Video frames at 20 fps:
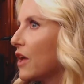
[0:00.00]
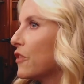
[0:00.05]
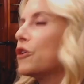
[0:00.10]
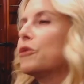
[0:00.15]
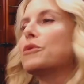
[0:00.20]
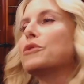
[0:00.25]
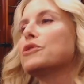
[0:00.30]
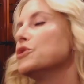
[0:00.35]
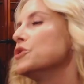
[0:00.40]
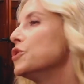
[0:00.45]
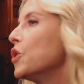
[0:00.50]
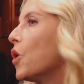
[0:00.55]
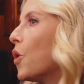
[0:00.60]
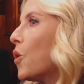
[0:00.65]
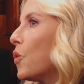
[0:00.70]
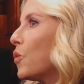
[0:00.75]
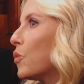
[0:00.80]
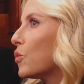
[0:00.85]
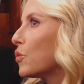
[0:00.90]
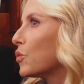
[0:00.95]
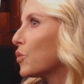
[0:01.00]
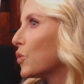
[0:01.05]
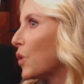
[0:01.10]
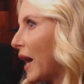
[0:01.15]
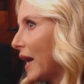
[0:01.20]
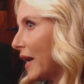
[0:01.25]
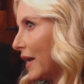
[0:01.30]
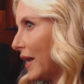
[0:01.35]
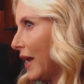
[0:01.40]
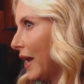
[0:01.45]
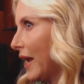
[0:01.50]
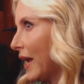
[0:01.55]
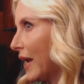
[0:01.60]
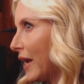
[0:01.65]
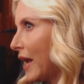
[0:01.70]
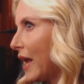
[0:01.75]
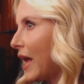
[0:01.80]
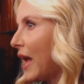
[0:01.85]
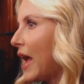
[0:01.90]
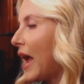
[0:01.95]
There was no
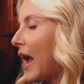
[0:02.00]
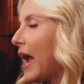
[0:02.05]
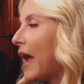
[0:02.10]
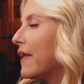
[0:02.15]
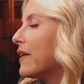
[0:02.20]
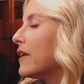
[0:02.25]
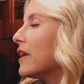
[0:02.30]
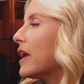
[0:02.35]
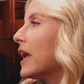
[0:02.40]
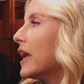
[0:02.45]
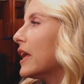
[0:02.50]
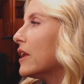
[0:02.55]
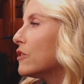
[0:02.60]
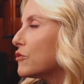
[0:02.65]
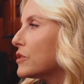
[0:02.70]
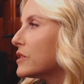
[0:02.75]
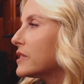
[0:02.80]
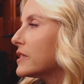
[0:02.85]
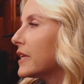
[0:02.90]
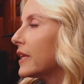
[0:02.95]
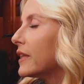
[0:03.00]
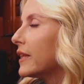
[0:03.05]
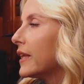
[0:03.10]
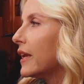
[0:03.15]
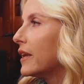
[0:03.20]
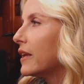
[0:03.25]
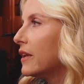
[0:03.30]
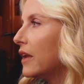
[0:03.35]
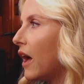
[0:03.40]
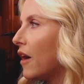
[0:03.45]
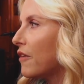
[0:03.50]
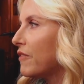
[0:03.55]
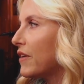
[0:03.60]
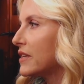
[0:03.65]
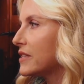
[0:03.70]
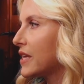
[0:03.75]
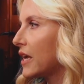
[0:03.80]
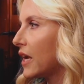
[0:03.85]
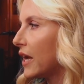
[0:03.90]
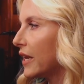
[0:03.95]
writing. And interestingly enough,
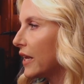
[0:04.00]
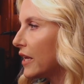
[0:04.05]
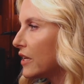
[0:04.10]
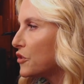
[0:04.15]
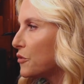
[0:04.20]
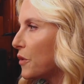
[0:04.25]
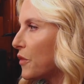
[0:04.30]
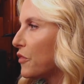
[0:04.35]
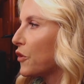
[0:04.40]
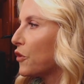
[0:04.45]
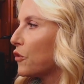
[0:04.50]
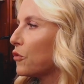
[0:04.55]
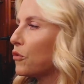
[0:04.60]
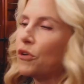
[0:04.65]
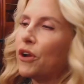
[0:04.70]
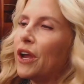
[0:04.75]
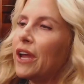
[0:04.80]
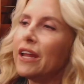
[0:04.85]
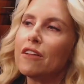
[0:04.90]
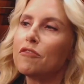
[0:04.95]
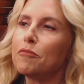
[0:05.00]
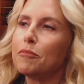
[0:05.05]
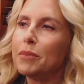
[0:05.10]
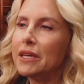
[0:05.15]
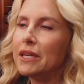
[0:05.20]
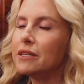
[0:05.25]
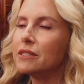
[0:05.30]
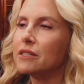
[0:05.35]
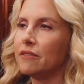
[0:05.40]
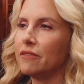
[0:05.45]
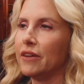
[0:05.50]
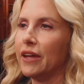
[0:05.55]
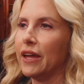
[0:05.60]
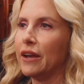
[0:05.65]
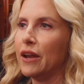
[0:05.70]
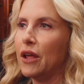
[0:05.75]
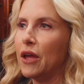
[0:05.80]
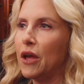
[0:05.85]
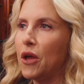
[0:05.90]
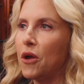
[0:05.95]
as I got into it, the creative piece of
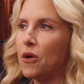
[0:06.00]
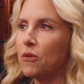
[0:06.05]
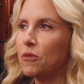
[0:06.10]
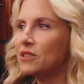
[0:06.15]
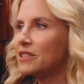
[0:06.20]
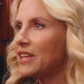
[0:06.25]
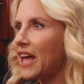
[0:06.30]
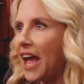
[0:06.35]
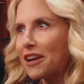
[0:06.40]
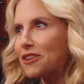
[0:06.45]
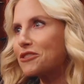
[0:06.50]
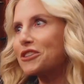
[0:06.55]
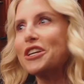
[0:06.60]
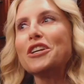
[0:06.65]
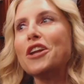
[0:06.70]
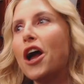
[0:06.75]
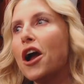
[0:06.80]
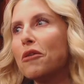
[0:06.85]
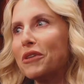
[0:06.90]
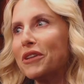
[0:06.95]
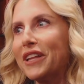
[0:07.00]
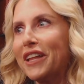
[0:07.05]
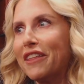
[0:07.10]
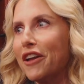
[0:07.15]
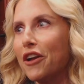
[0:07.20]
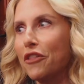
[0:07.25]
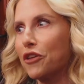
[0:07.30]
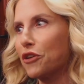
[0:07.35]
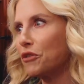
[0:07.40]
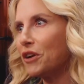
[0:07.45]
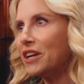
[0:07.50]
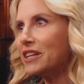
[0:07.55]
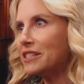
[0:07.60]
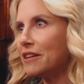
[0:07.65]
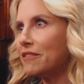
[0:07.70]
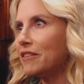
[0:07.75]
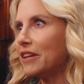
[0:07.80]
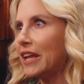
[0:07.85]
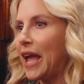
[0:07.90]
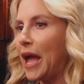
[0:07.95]
it was actually not really there. The
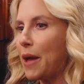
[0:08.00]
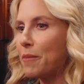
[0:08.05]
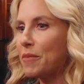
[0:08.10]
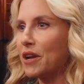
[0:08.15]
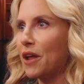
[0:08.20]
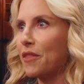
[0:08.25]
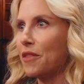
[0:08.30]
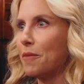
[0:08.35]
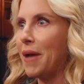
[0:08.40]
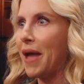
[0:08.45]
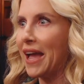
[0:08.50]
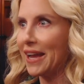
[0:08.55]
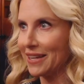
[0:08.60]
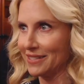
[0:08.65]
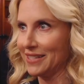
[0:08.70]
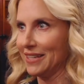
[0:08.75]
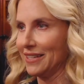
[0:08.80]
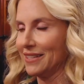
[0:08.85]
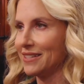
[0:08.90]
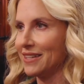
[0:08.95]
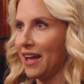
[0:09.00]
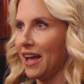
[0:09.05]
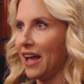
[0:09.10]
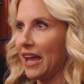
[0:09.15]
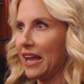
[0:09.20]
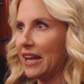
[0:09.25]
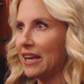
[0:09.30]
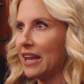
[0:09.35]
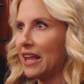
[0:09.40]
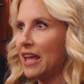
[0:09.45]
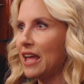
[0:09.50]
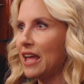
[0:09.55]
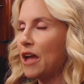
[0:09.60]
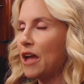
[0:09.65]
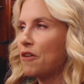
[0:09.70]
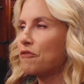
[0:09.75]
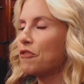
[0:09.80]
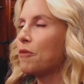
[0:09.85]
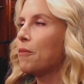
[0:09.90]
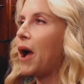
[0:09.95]
creativity happened on the magazine side.
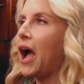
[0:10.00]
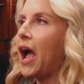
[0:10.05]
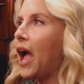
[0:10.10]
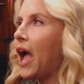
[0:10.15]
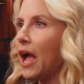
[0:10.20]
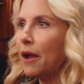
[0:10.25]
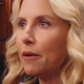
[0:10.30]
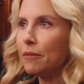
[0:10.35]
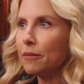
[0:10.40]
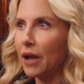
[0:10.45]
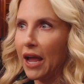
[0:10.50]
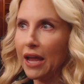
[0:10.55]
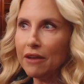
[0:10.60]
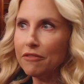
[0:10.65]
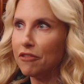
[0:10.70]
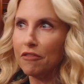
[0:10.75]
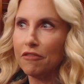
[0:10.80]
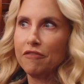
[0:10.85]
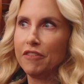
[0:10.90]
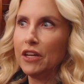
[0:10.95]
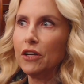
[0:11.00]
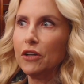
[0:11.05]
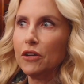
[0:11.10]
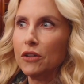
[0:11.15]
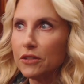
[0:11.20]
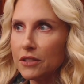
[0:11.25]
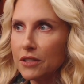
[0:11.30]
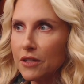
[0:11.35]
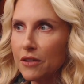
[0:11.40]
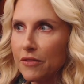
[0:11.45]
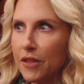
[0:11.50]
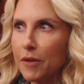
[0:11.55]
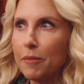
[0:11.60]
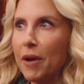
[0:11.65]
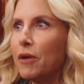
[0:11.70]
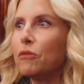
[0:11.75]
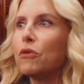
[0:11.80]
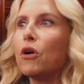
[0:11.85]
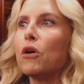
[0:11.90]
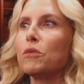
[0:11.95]
I fulfilled, that
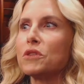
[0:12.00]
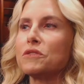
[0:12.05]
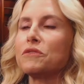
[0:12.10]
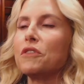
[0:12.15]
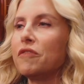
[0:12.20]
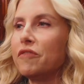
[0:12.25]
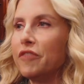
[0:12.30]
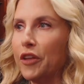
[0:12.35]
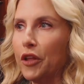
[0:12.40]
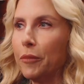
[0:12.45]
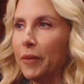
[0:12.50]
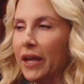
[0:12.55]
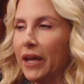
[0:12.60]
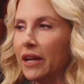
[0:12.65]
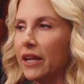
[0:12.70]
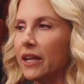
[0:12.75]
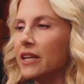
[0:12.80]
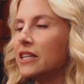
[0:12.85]
my role was fulfillment.